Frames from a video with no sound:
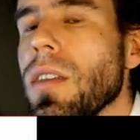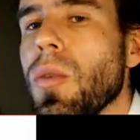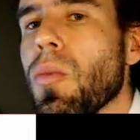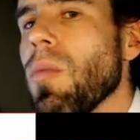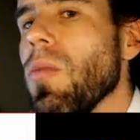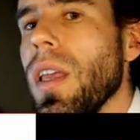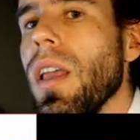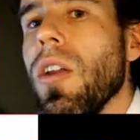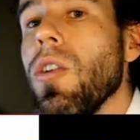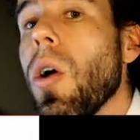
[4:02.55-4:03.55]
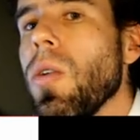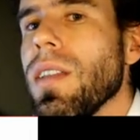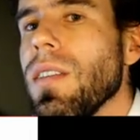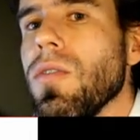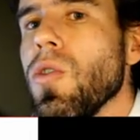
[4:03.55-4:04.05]
And you probably know
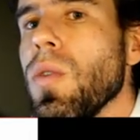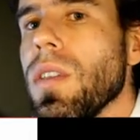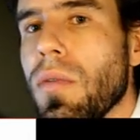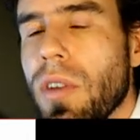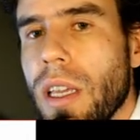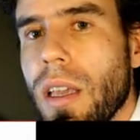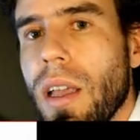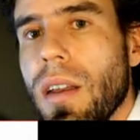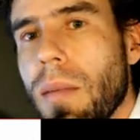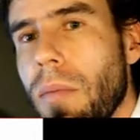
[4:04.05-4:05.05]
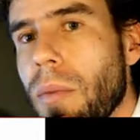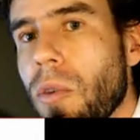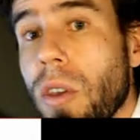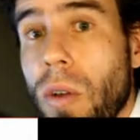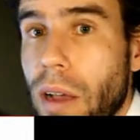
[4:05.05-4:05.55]
that intuitively that
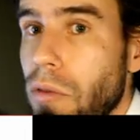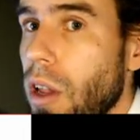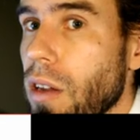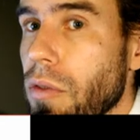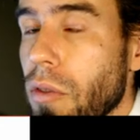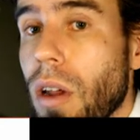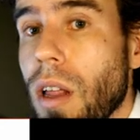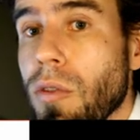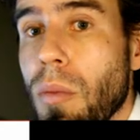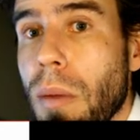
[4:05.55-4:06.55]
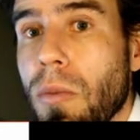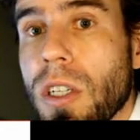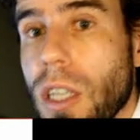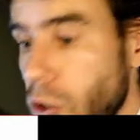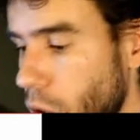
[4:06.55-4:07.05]
memory you have a lot of a lot of the
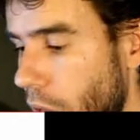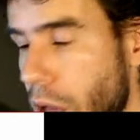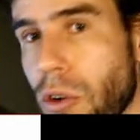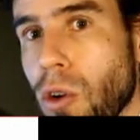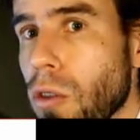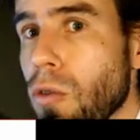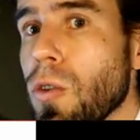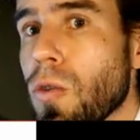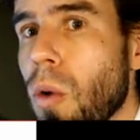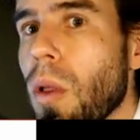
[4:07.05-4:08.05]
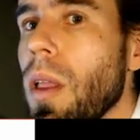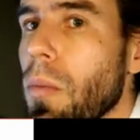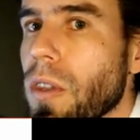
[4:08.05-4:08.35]
memories that you have are not neutral,